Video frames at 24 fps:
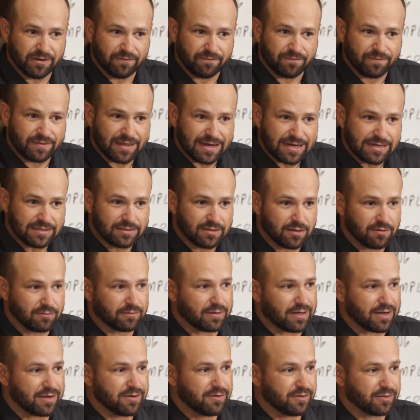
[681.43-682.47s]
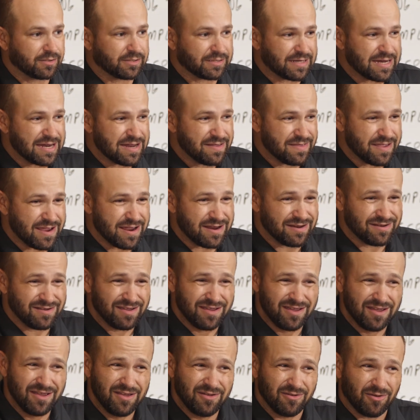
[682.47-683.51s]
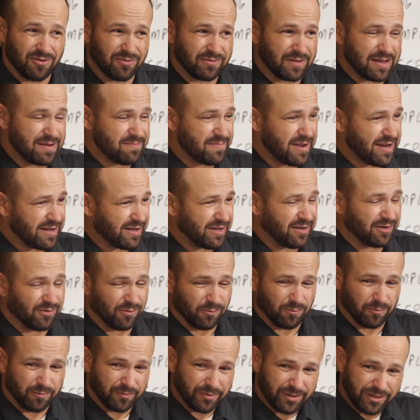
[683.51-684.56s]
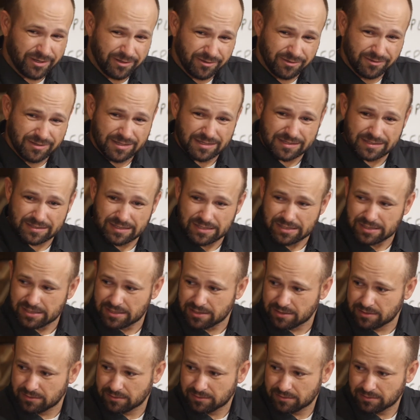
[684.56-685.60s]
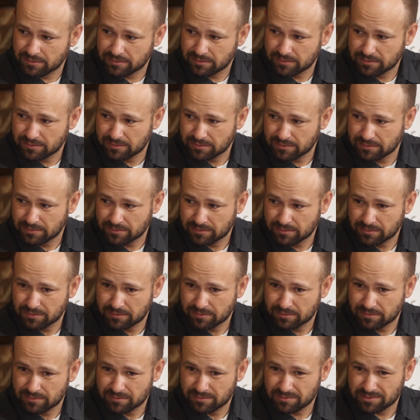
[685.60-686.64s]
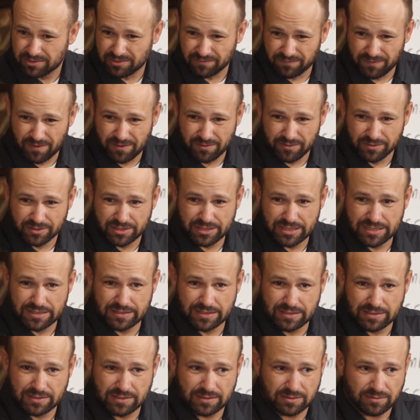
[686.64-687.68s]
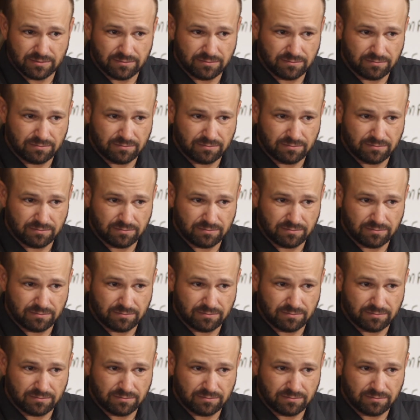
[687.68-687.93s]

if they don't understand that, are they making a real decision to follow Jesus?